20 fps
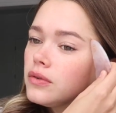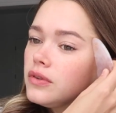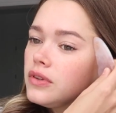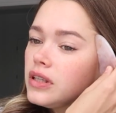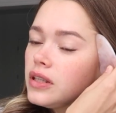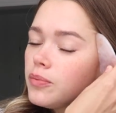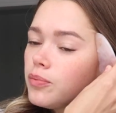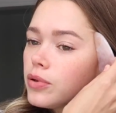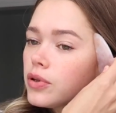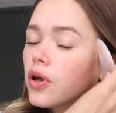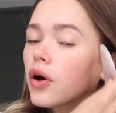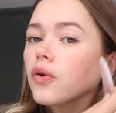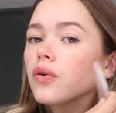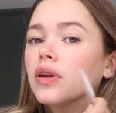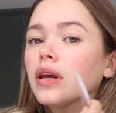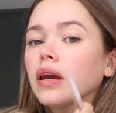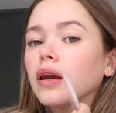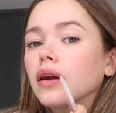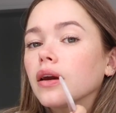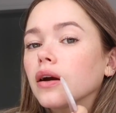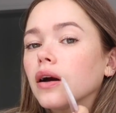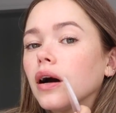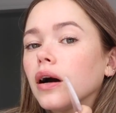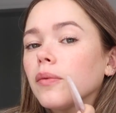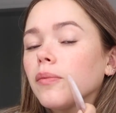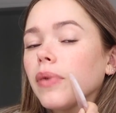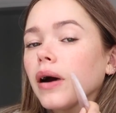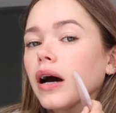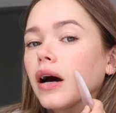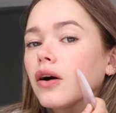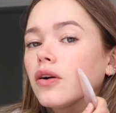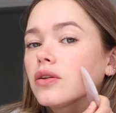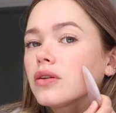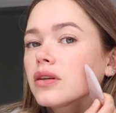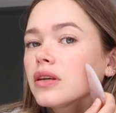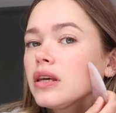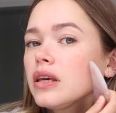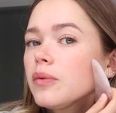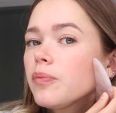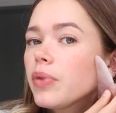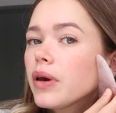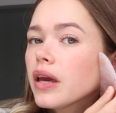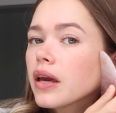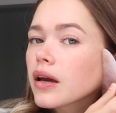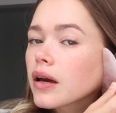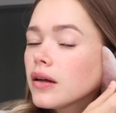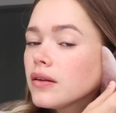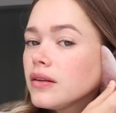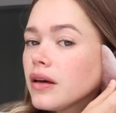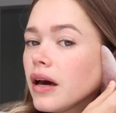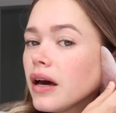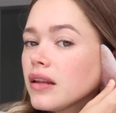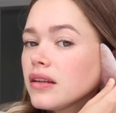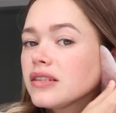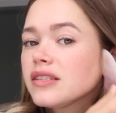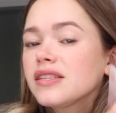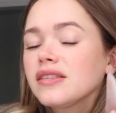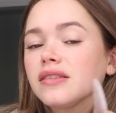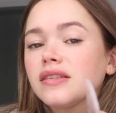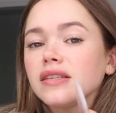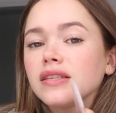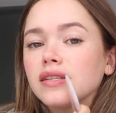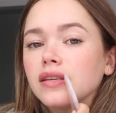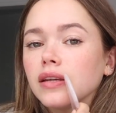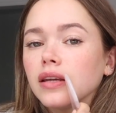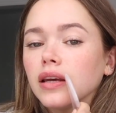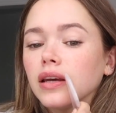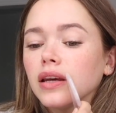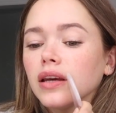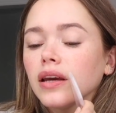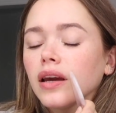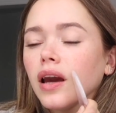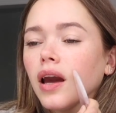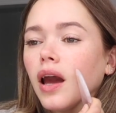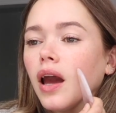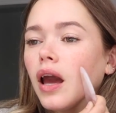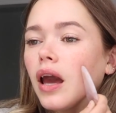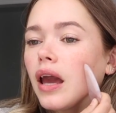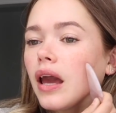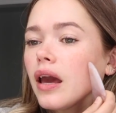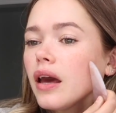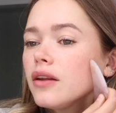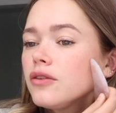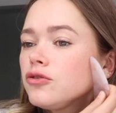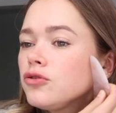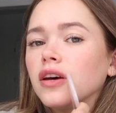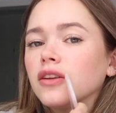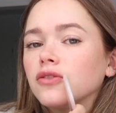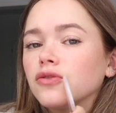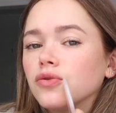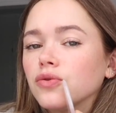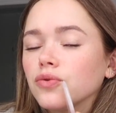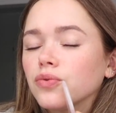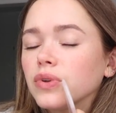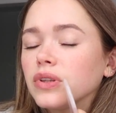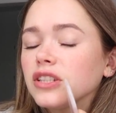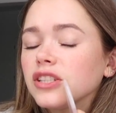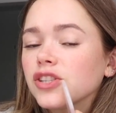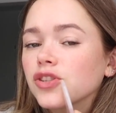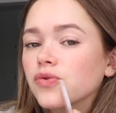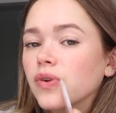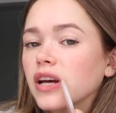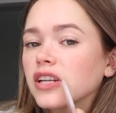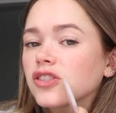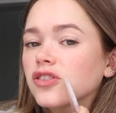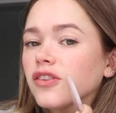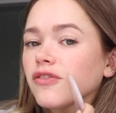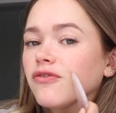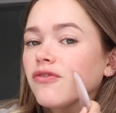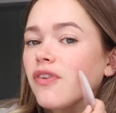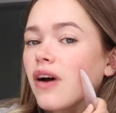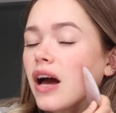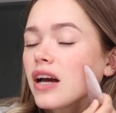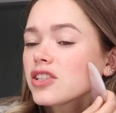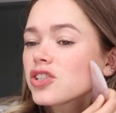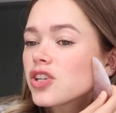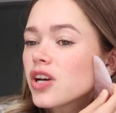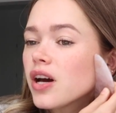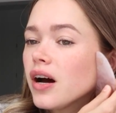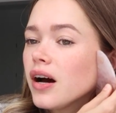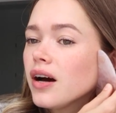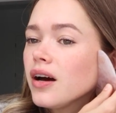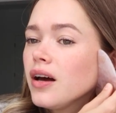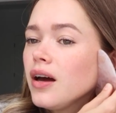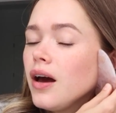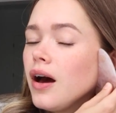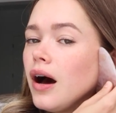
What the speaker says: de-bloating, about keeping the elasticity, and to really stretch the fascia